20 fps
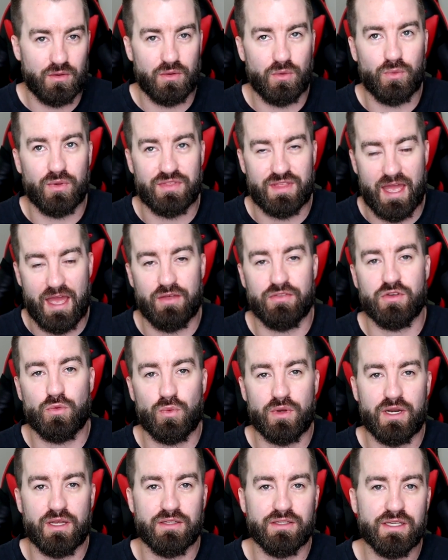without the
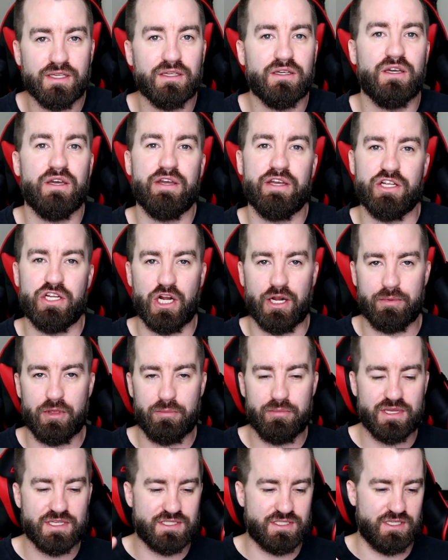1LE, you're gonna
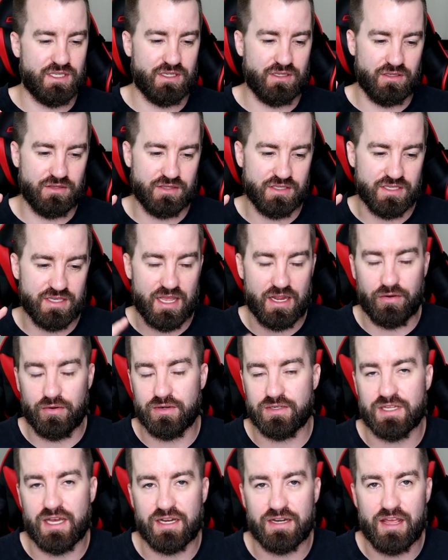be missing the
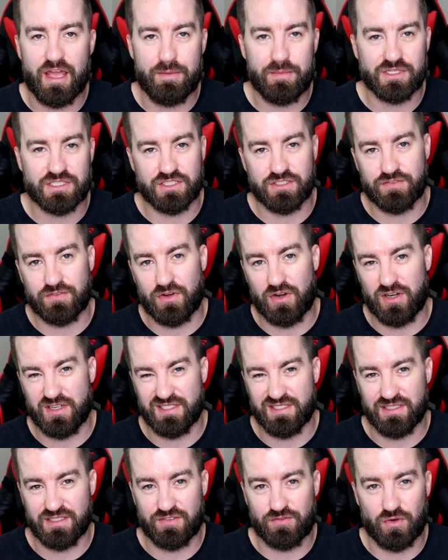aerodynamics as far
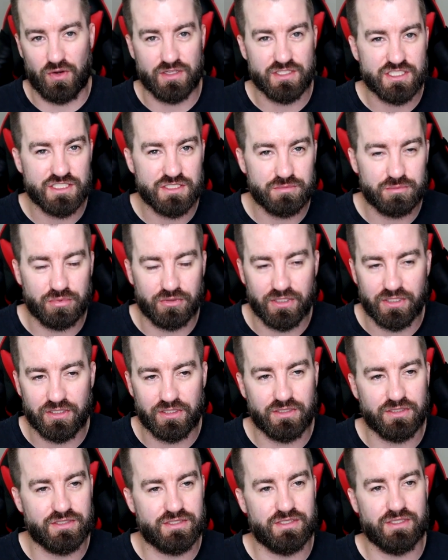as the front
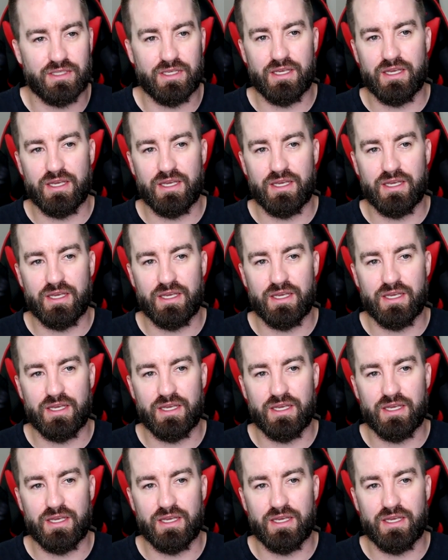splitters,